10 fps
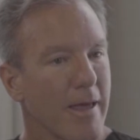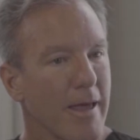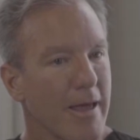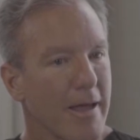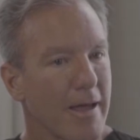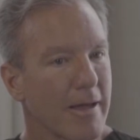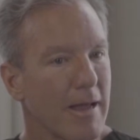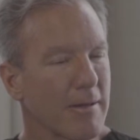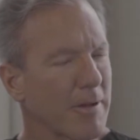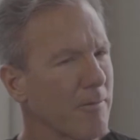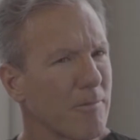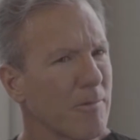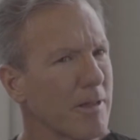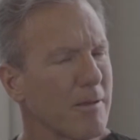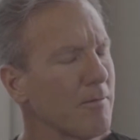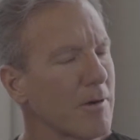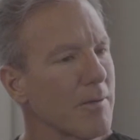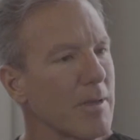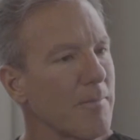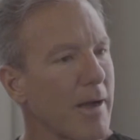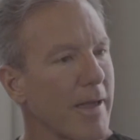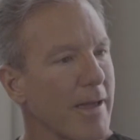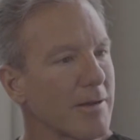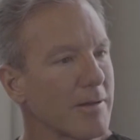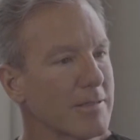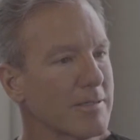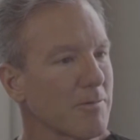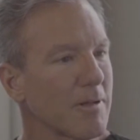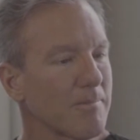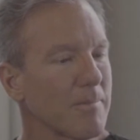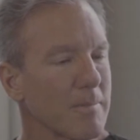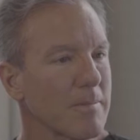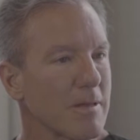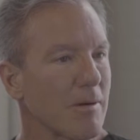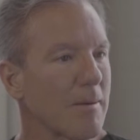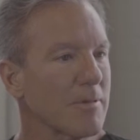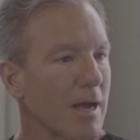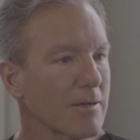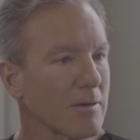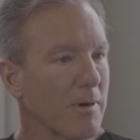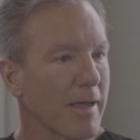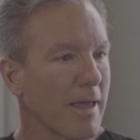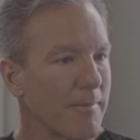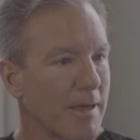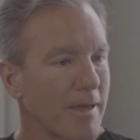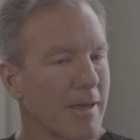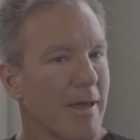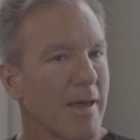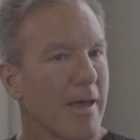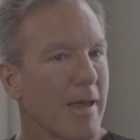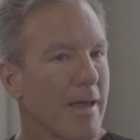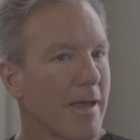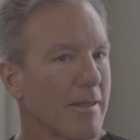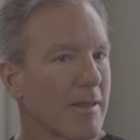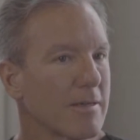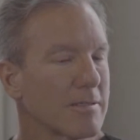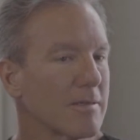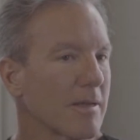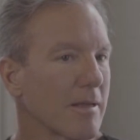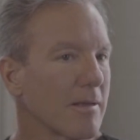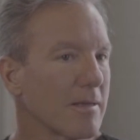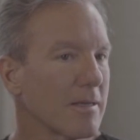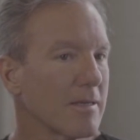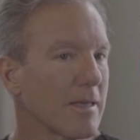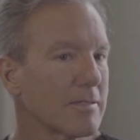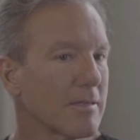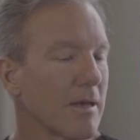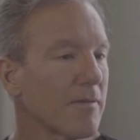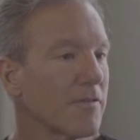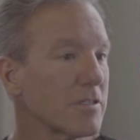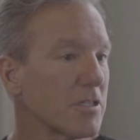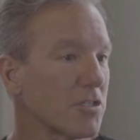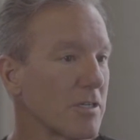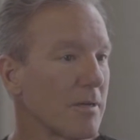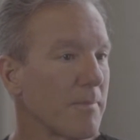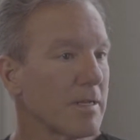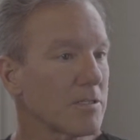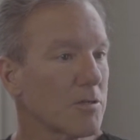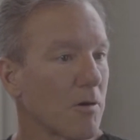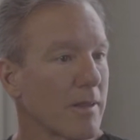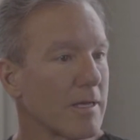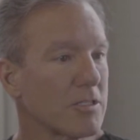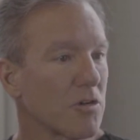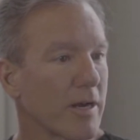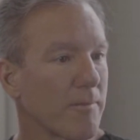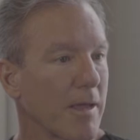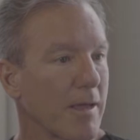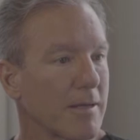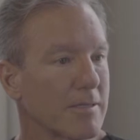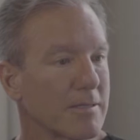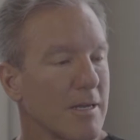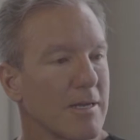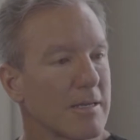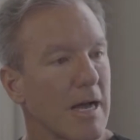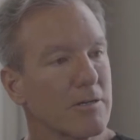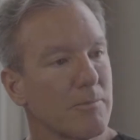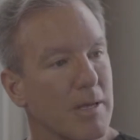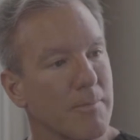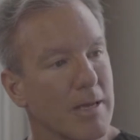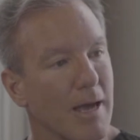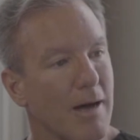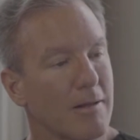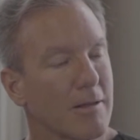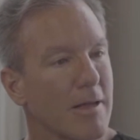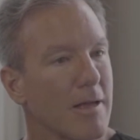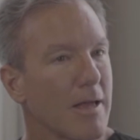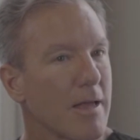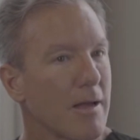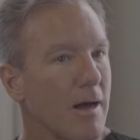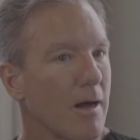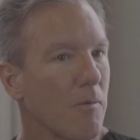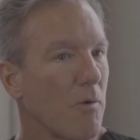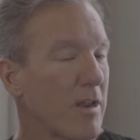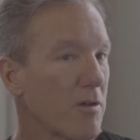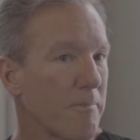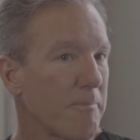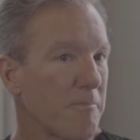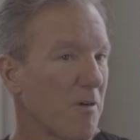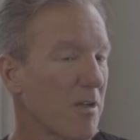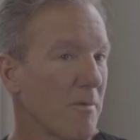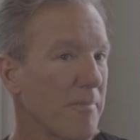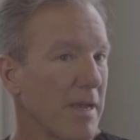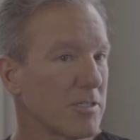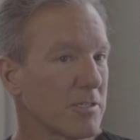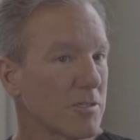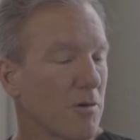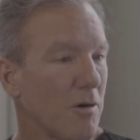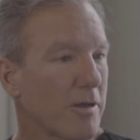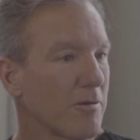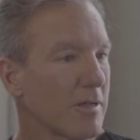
And I mean, well, what do you mean by handle? He says, well, you know, I'm Dr. Miami, and there's another physician in Minnesota that joined me, and he's Dr. BBL. What do your patients call you?